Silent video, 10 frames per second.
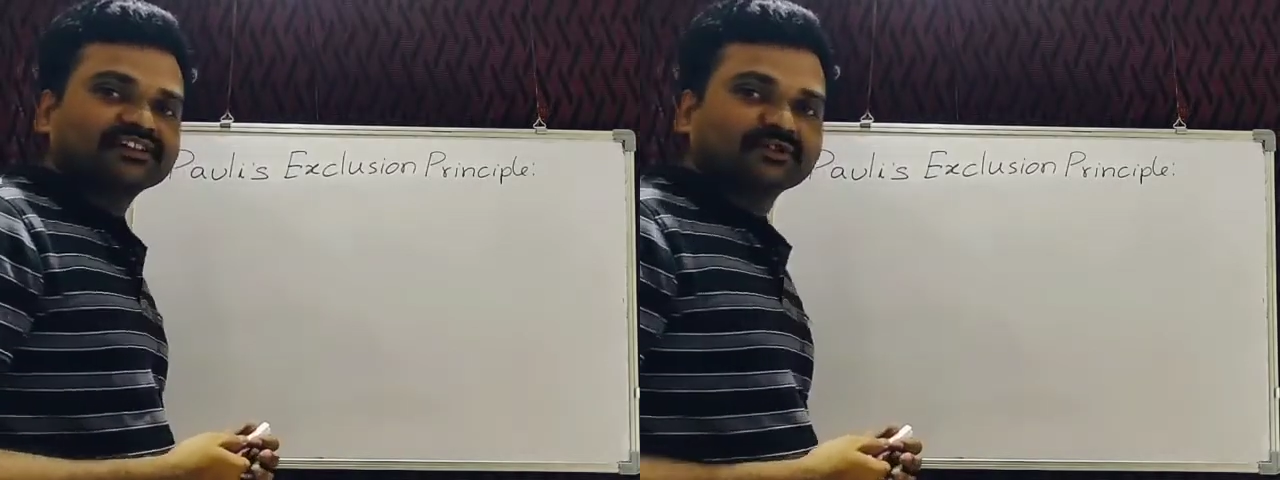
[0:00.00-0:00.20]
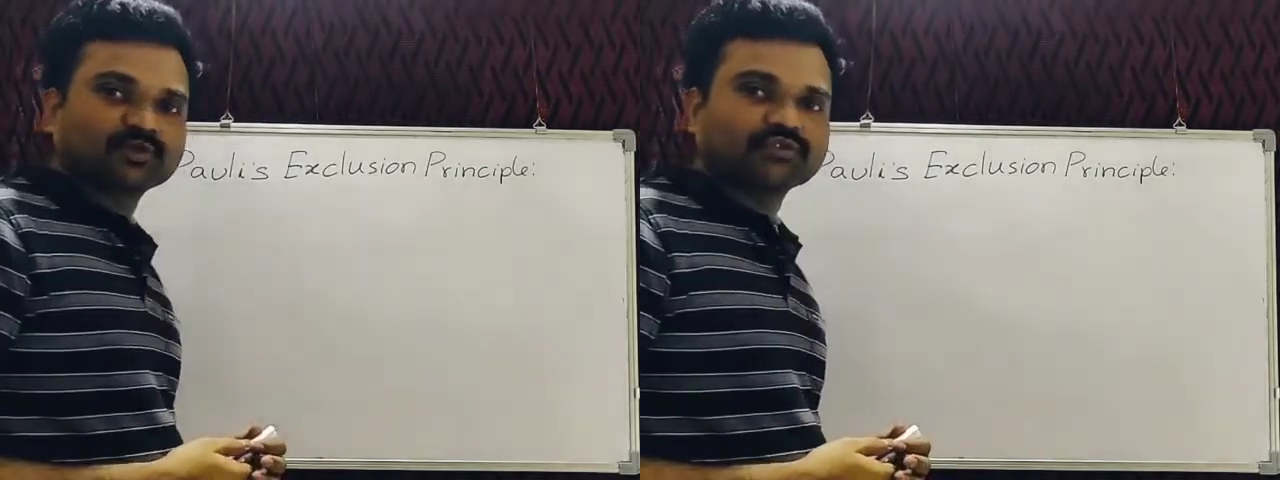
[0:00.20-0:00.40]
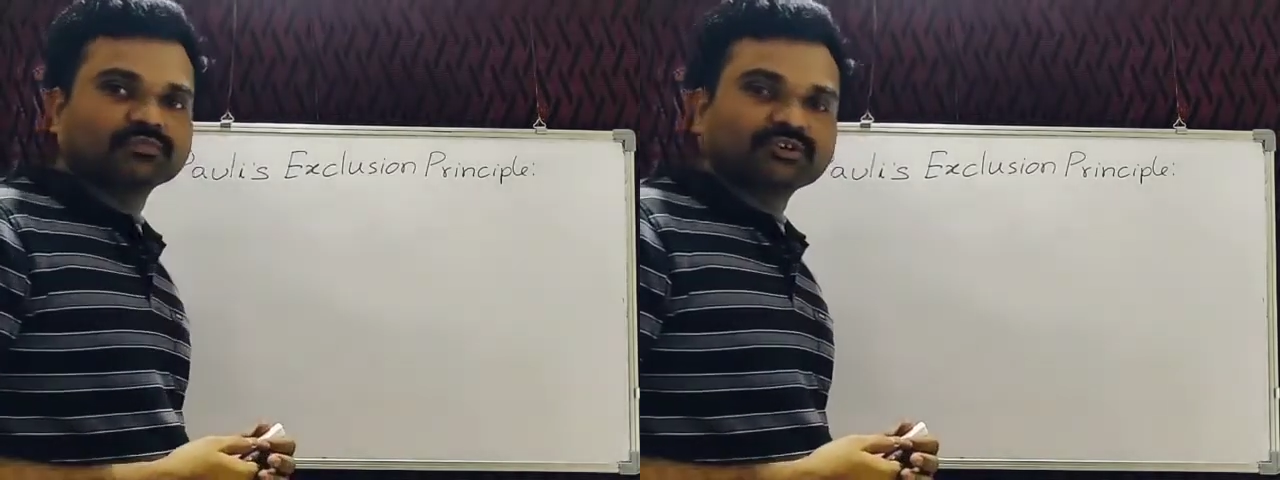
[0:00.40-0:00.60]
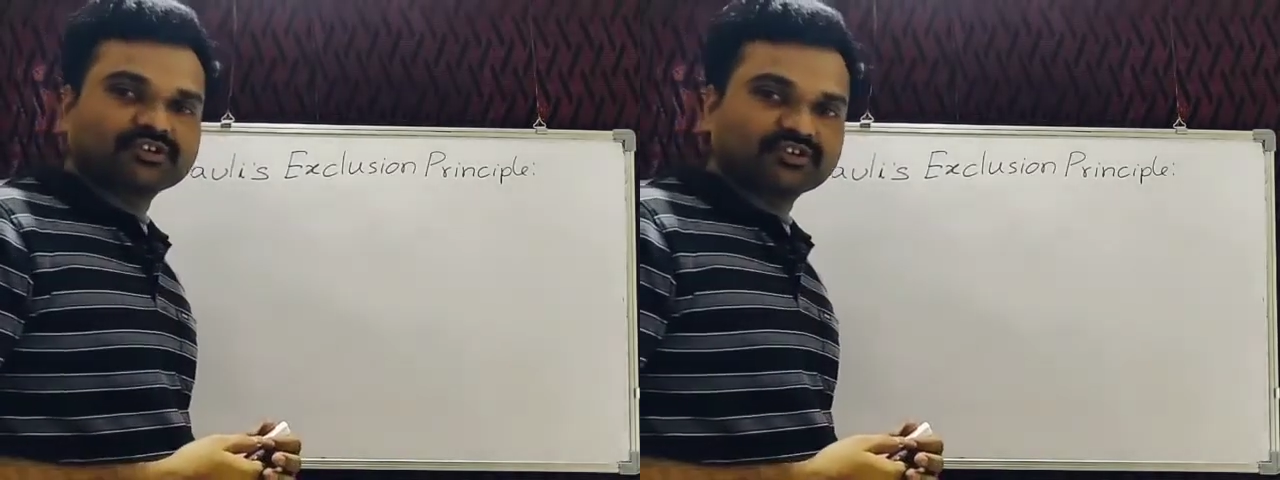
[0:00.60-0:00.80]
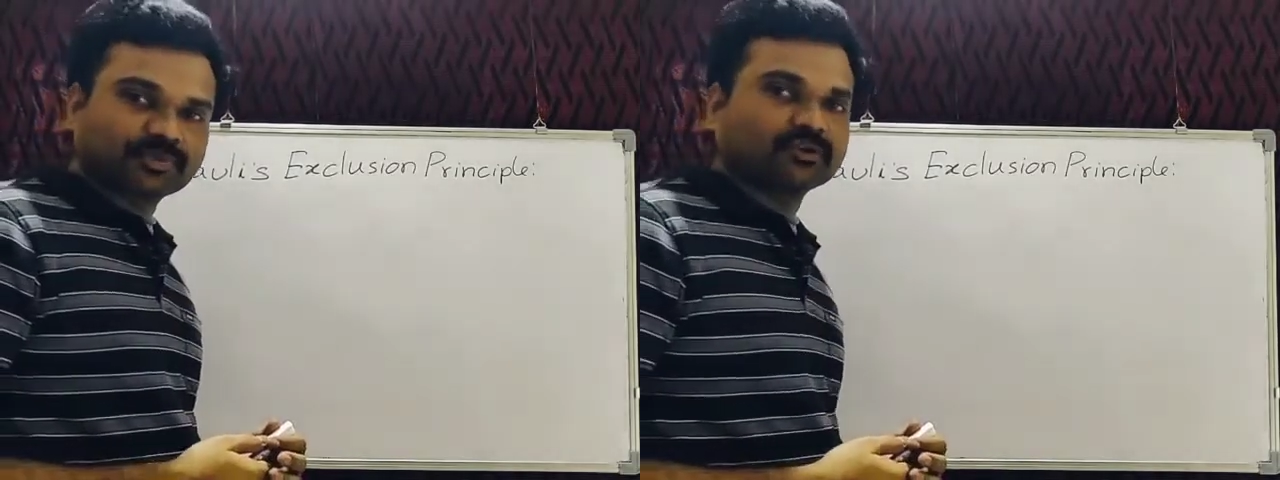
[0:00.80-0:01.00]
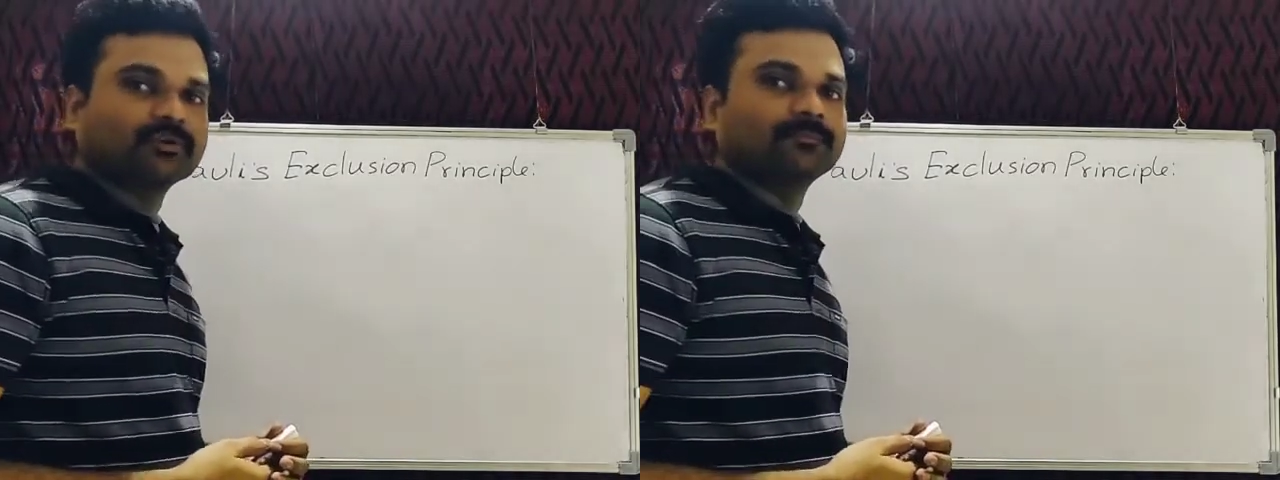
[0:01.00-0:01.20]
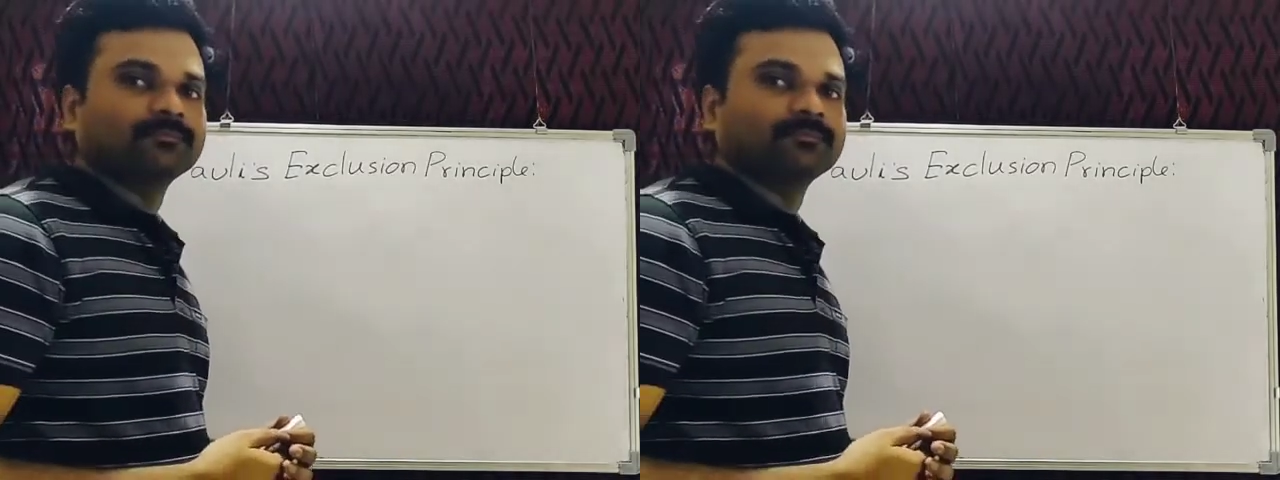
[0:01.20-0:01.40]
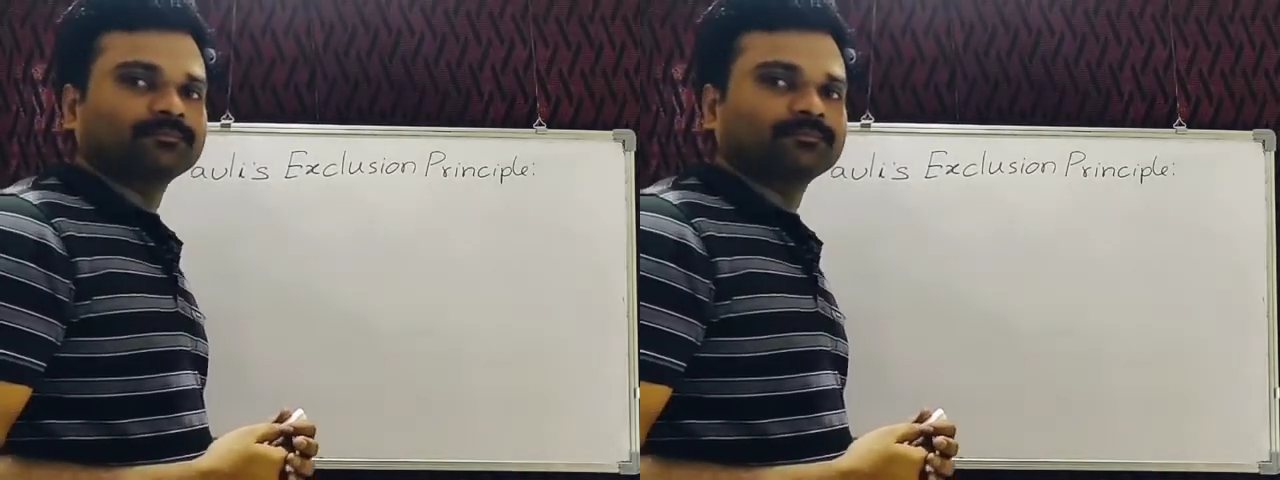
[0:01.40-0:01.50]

exclusion principle.